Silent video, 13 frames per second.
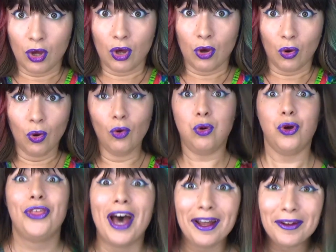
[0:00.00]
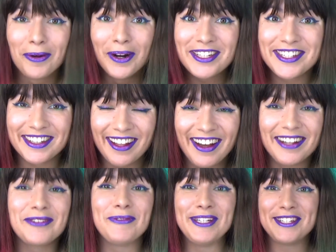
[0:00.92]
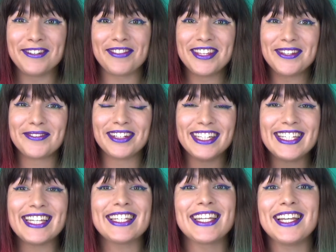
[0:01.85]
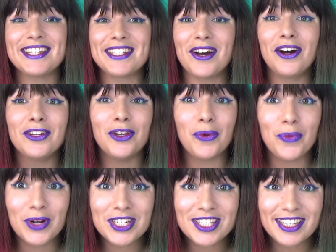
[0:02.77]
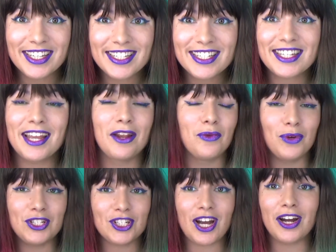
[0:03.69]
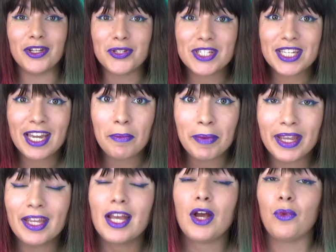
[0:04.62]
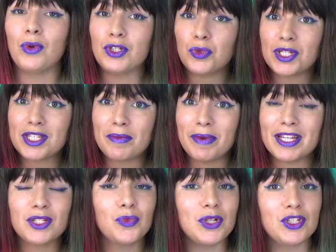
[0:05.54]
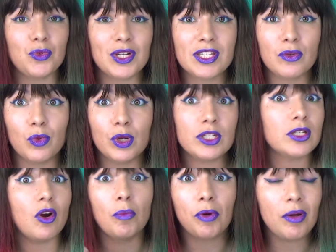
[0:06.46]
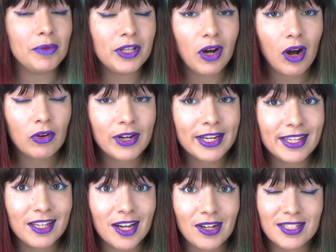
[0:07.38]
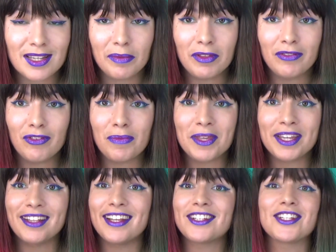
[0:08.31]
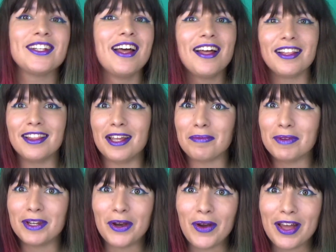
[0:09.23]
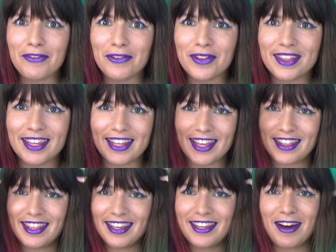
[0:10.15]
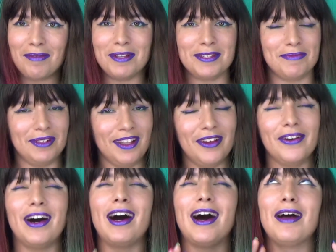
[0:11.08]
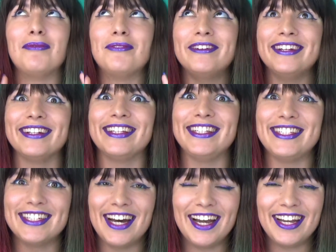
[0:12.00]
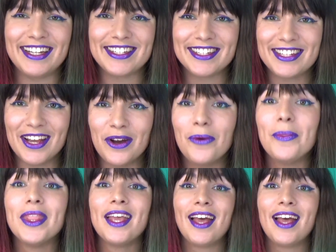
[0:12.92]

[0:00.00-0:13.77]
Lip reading: Ooh, that was a lot! Which of these releases is on your wish list and which are you skipping? Which was the best, which was the worst, or probably you already got something from the collection? Let me know everything in the comments below, I'm really dying to know.